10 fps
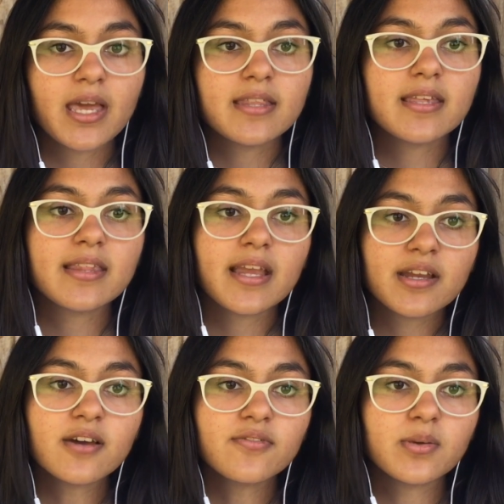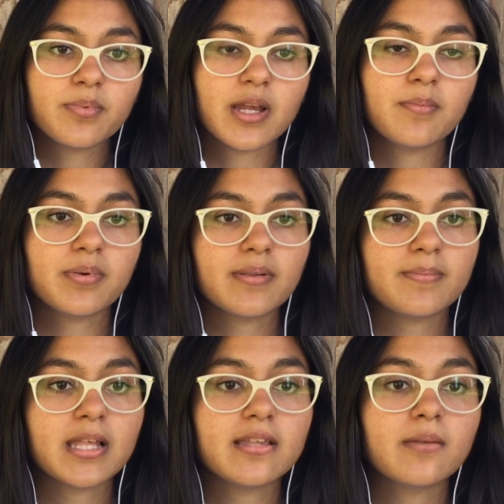This area of the brain
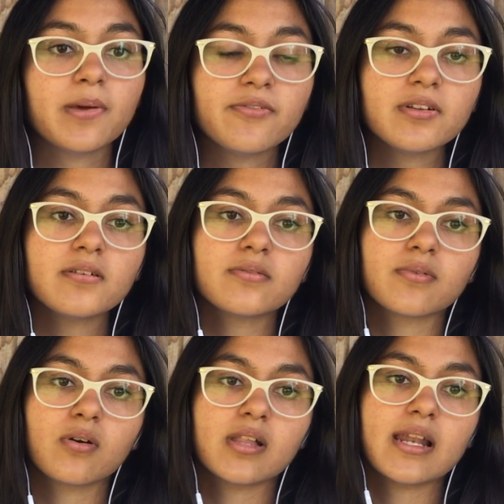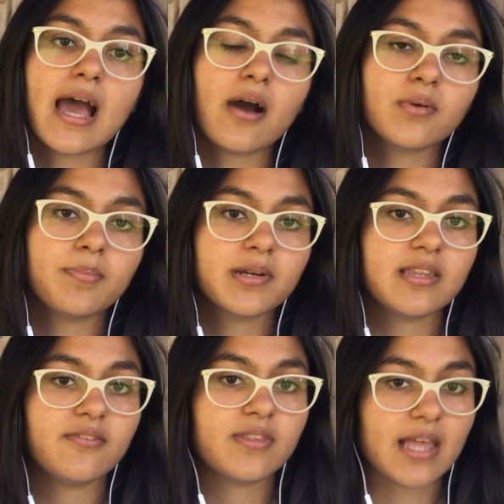plays a pivotal role in how we
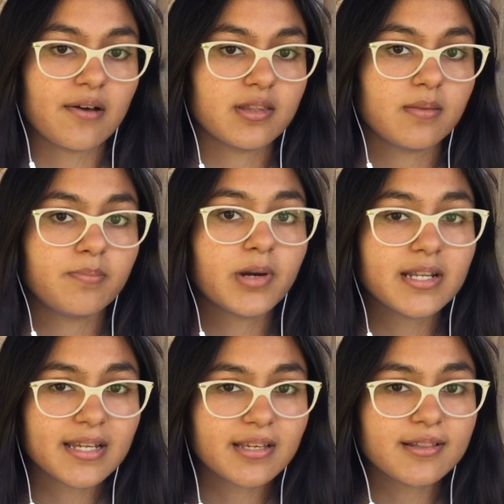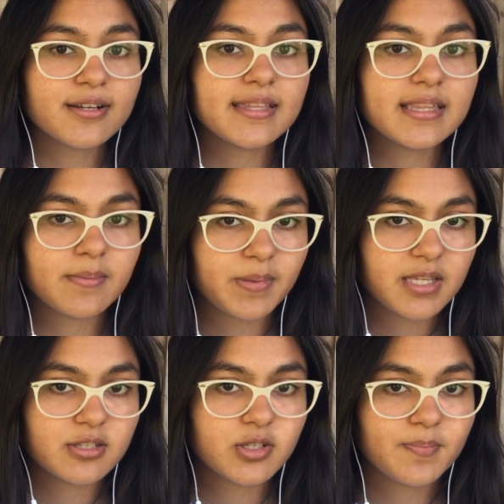perceive sounds, particularly
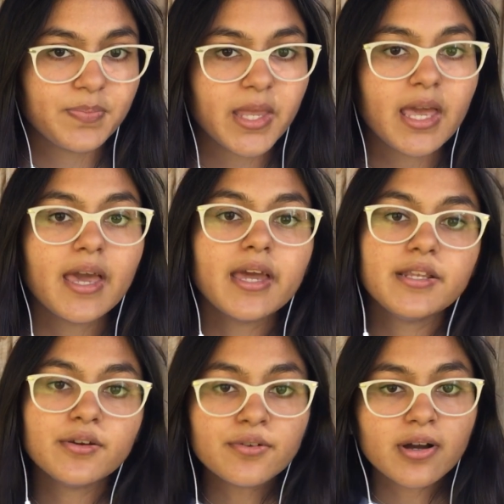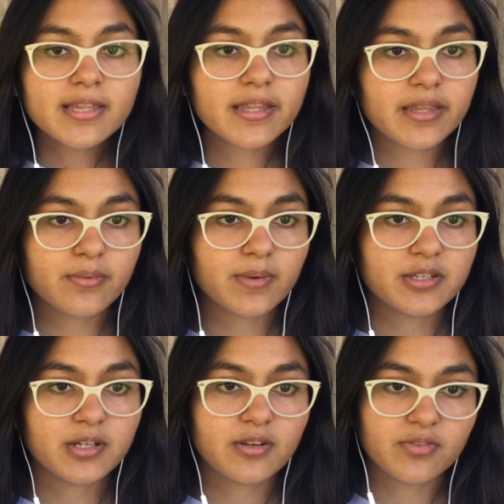speech. Neurons in this
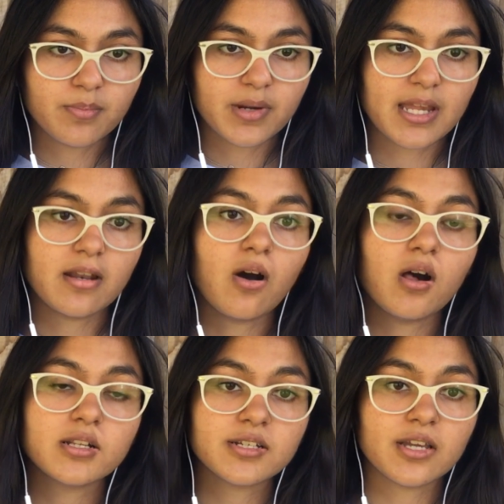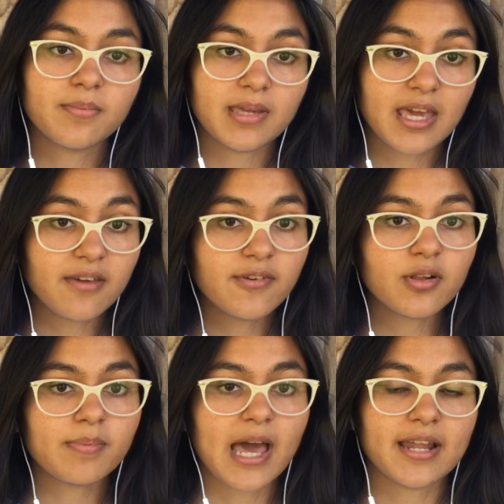region of the brain alter their
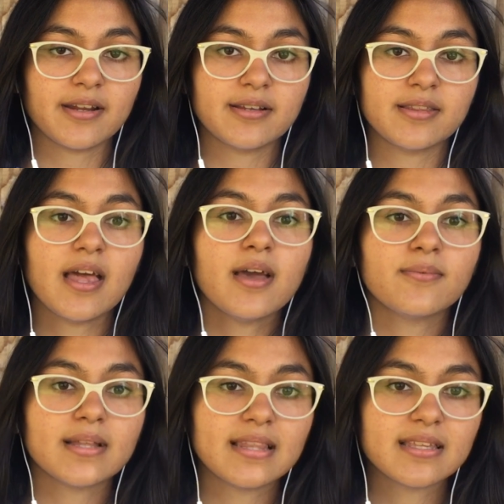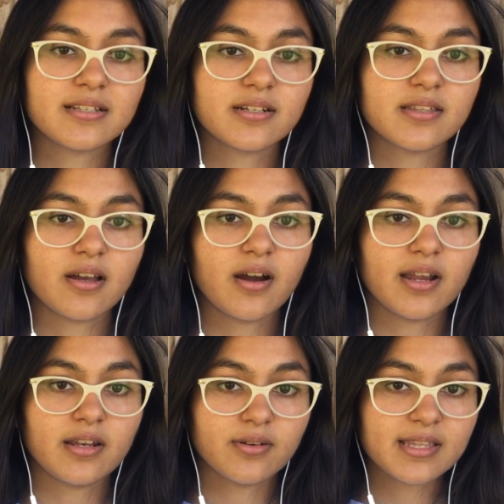behavioral patterns when listeners are
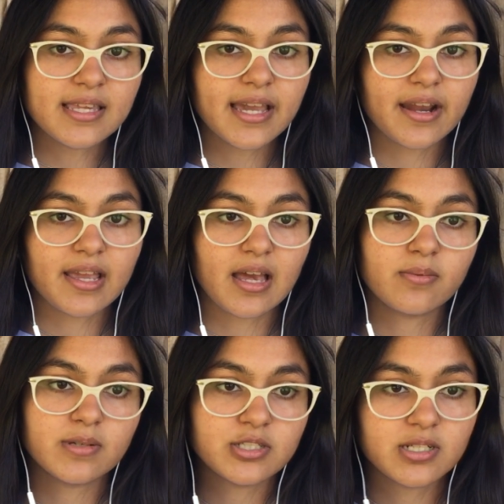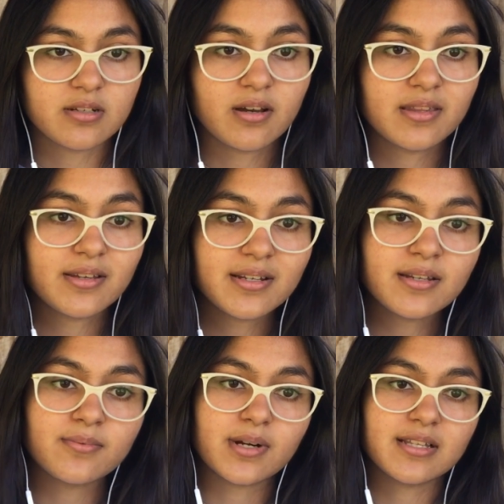in noisy areas, which can cause
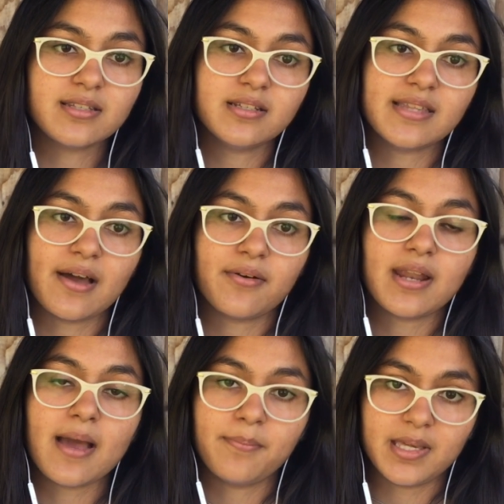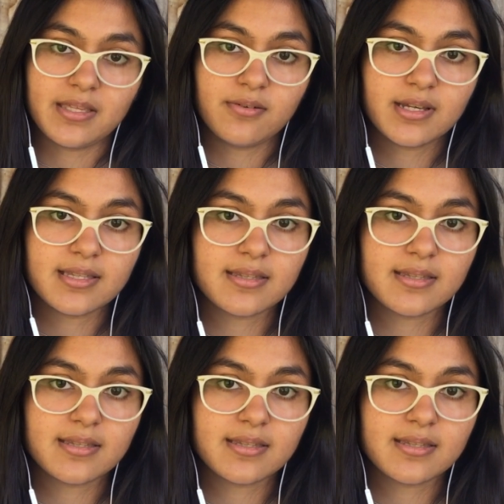certain words to sound ambiguous.